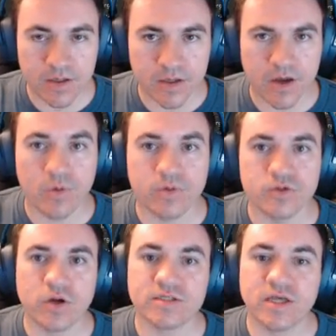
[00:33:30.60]
Oh,
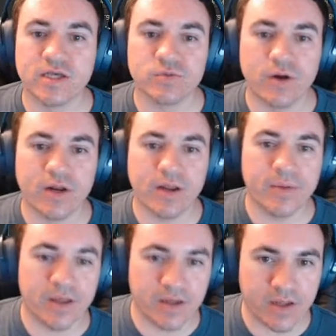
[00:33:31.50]
draw size 1, I
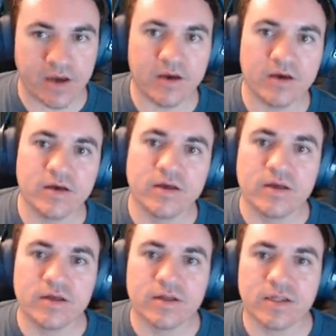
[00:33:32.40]
bet, yeah.
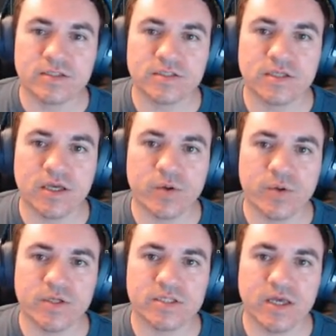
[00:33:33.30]
Let's
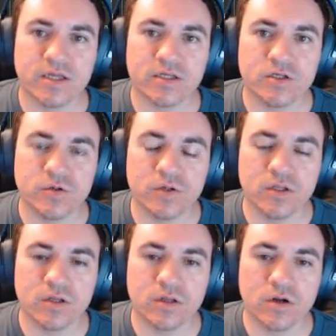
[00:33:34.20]
increase that to a
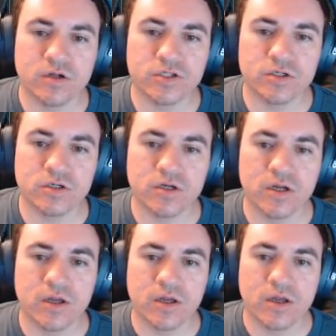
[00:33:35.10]
little larger.
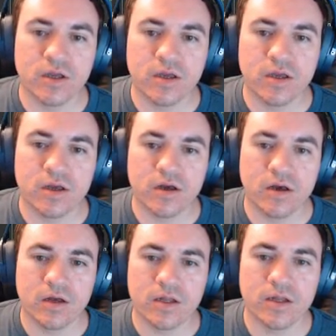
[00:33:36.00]

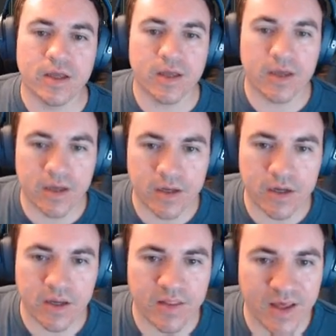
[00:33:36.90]
And
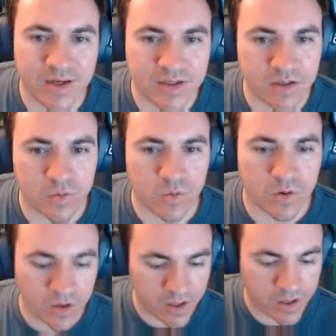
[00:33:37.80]
that didn't
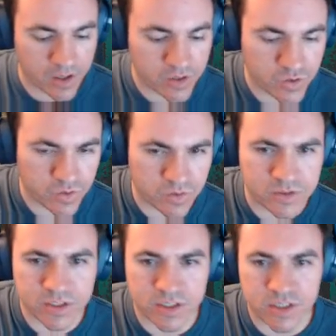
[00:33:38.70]
work. Control
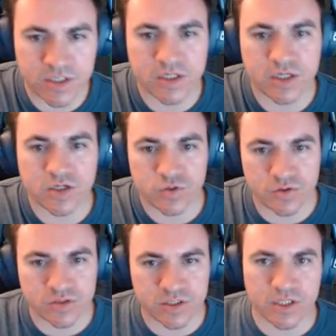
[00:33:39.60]
Z, Control
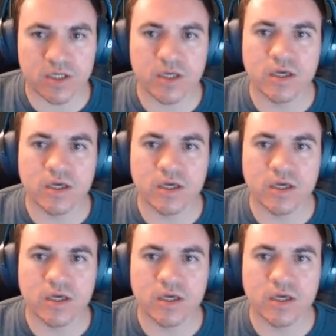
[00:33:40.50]
Z.